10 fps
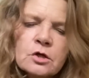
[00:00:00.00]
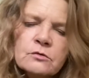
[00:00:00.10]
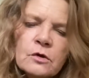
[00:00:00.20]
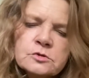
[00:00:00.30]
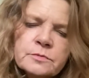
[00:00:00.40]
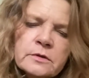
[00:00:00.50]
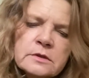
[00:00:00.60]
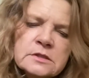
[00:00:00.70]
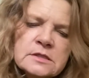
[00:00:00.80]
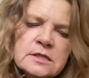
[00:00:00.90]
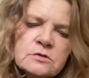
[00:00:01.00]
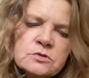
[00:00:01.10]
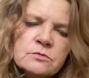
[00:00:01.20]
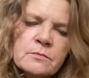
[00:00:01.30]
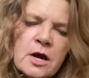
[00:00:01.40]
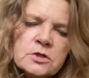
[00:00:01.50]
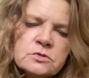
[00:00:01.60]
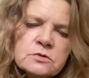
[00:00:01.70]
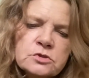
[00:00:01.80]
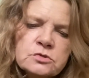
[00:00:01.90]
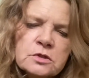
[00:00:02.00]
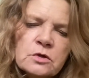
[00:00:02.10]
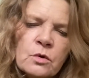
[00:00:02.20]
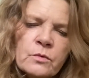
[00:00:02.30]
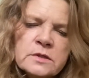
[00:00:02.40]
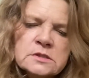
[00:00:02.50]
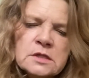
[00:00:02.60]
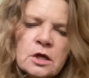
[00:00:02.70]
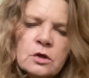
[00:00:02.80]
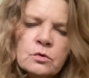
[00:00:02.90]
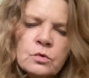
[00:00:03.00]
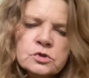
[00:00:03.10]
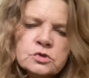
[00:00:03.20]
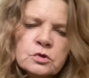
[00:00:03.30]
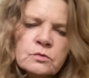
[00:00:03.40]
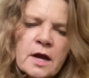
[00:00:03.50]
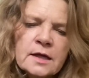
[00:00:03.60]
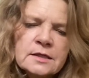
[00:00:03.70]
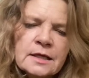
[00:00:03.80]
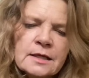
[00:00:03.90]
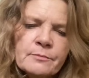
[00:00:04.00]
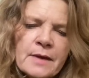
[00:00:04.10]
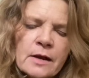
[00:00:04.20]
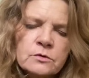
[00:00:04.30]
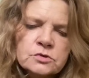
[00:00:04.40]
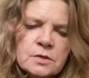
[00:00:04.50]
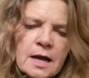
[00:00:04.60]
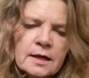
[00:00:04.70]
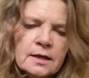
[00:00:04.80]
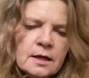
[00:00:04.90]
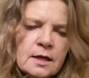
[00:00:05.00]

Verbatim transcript: Crow Spirit is here to remind you that you can always course correct and get back on track.